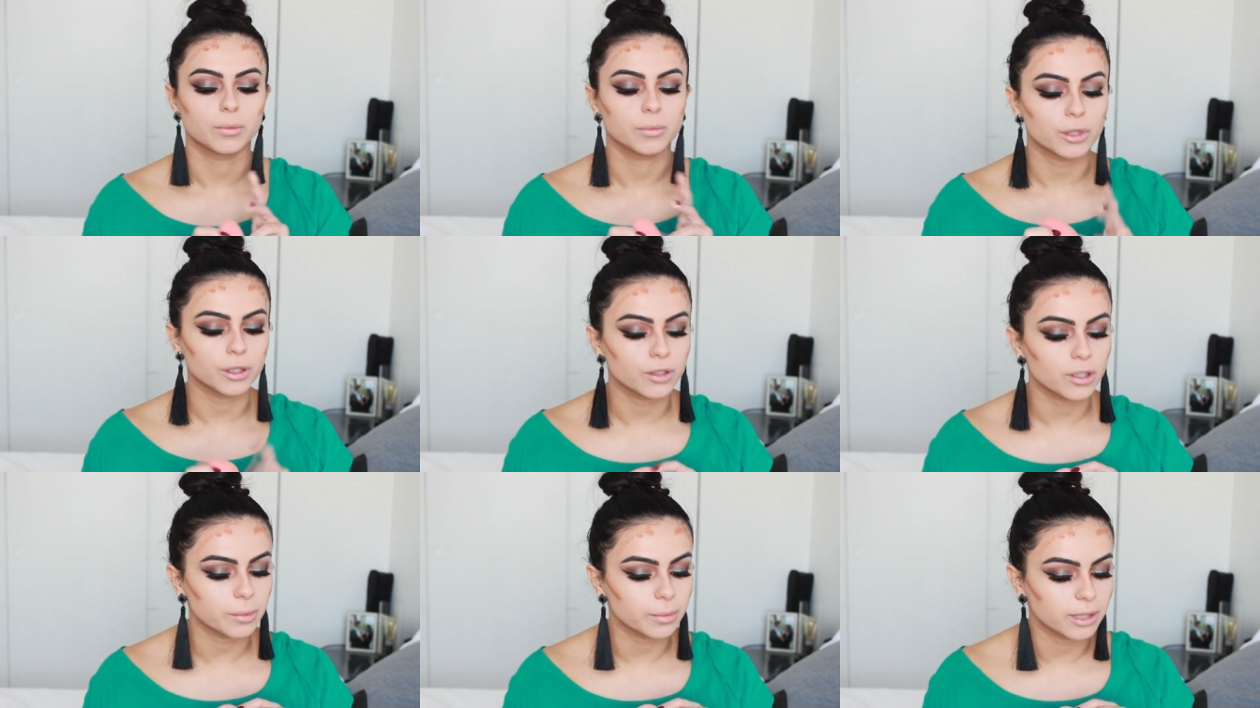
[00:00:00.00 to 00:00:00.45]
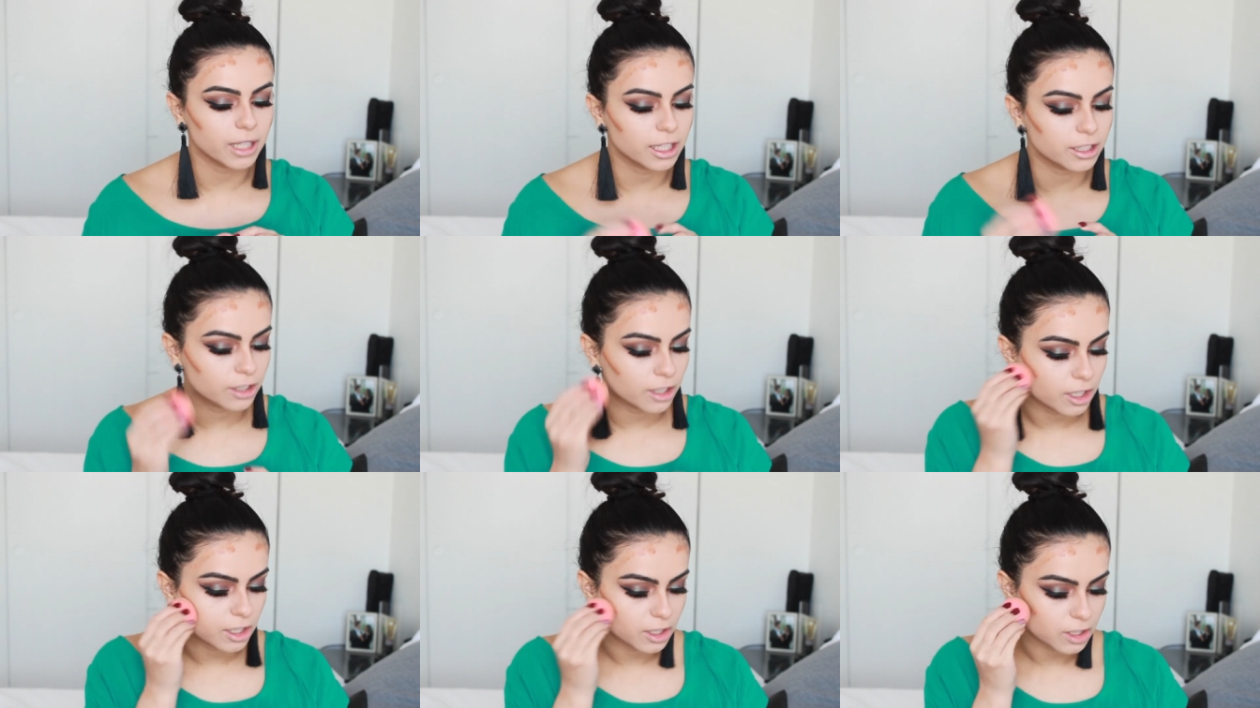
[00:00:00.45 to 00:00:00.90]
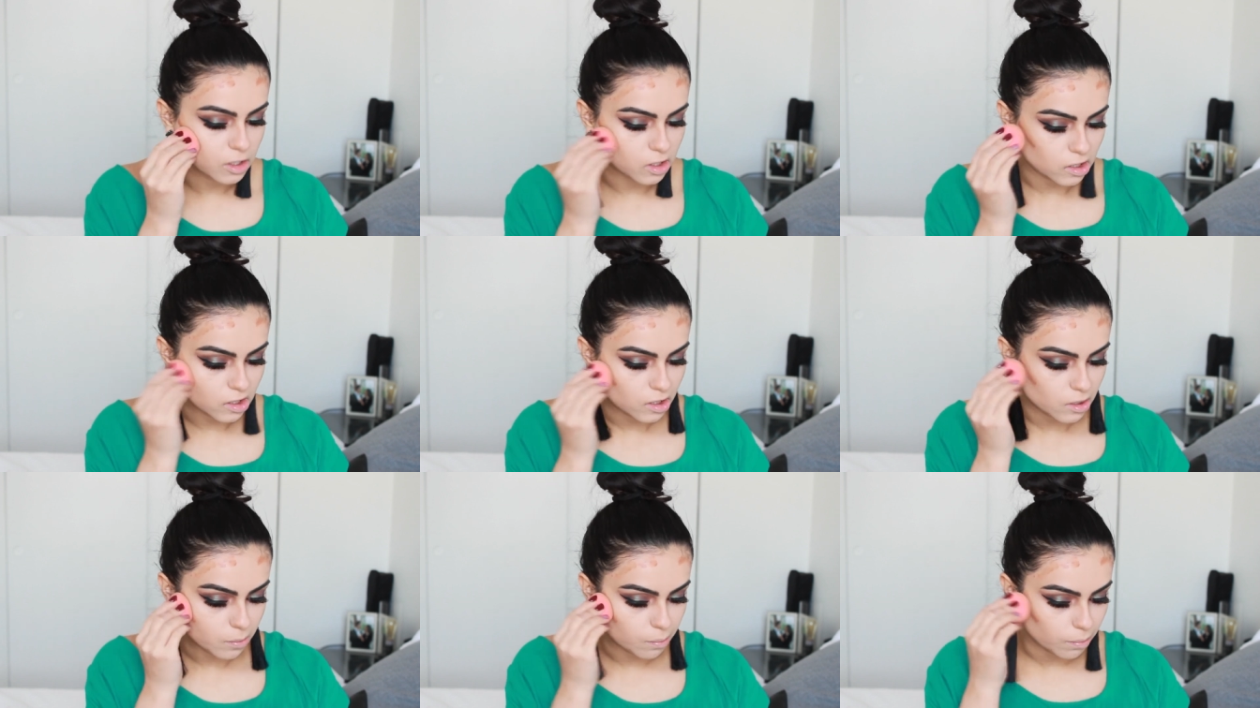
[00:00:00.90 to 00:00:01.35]
beauty blender to
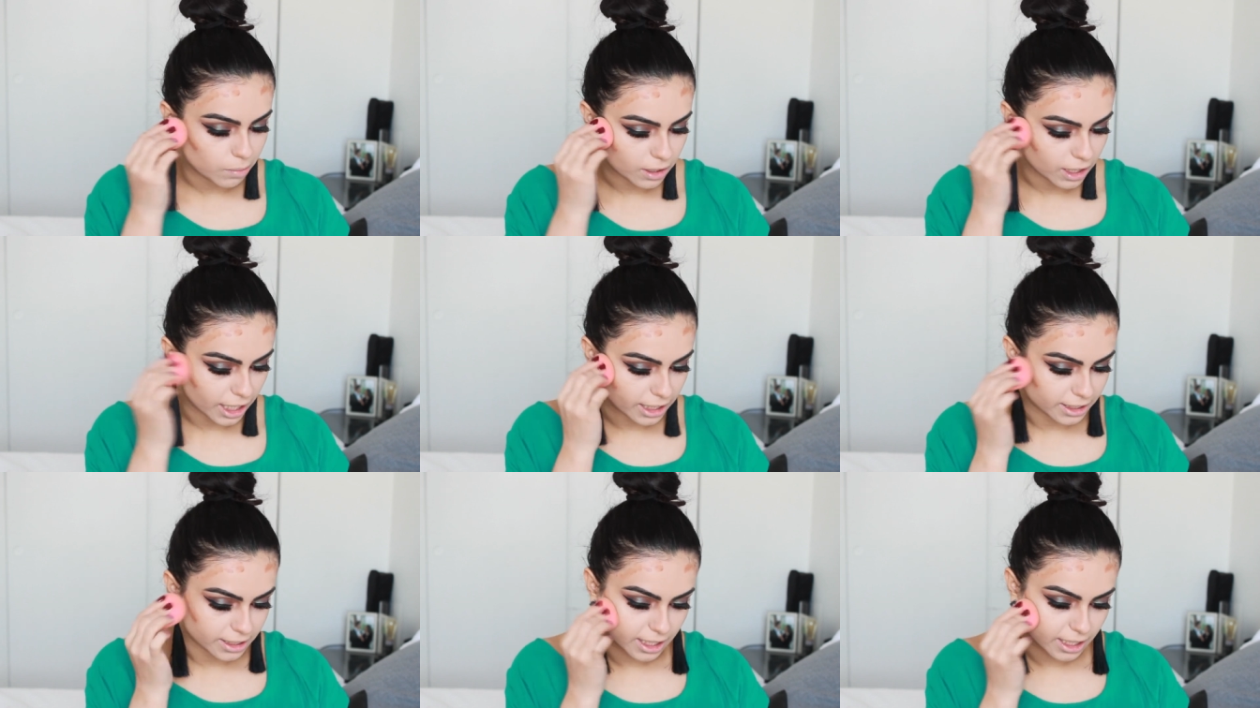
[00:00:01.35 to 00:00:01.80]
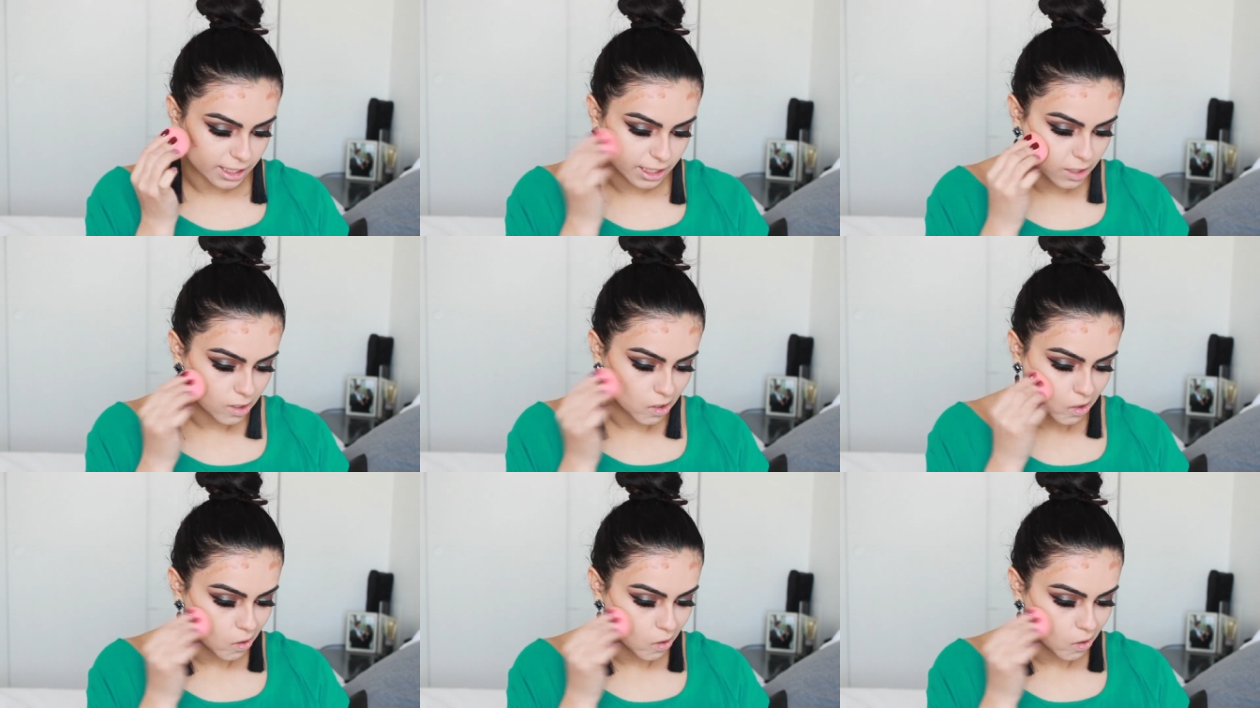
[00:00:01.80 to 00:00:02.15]
just blend it.